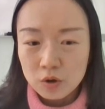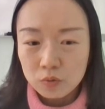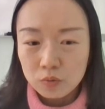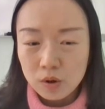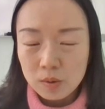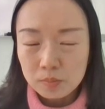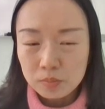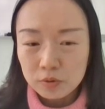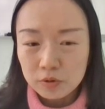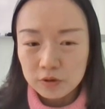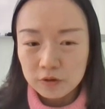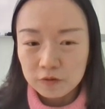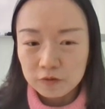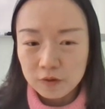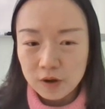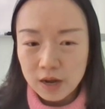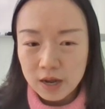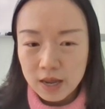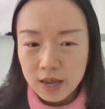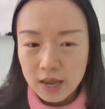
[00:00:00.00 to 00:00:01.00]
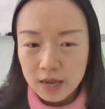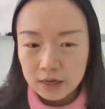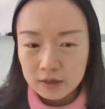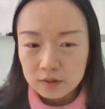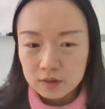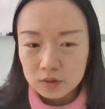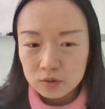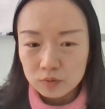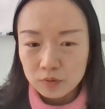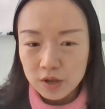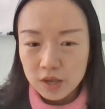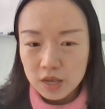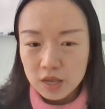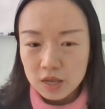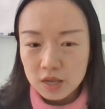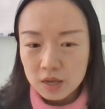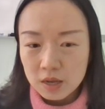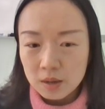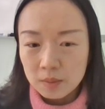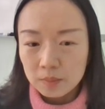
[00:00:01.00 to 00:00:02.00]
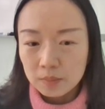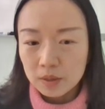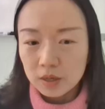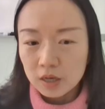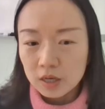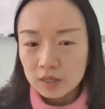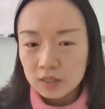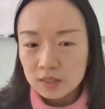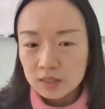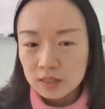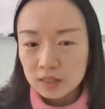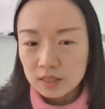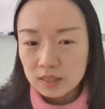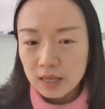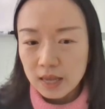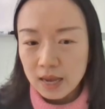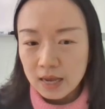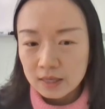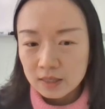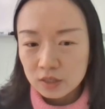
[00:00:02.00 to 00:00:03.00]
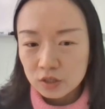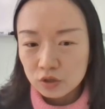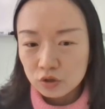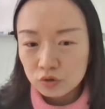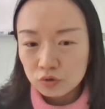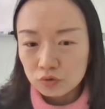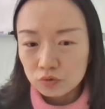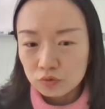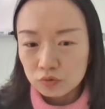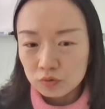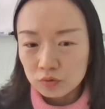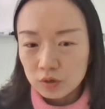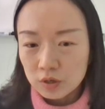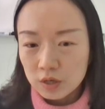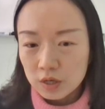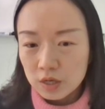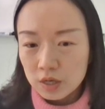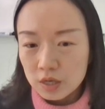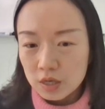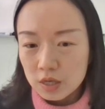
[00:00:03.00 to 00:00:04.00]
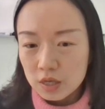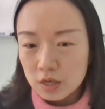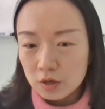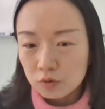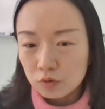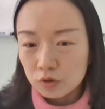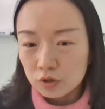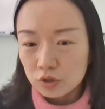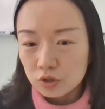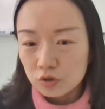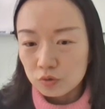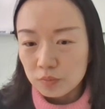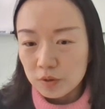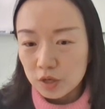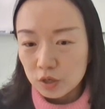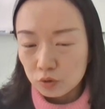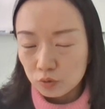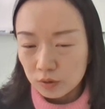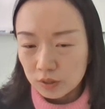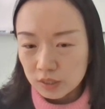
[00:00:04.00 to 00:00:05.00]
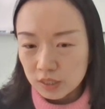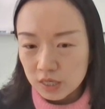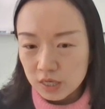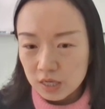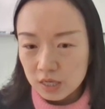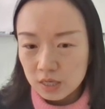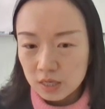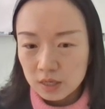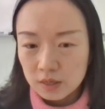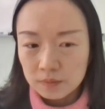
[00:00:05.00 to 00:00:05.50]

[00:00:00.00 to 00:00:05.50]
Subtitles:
1.5 x3 plus s2 equals to be 20.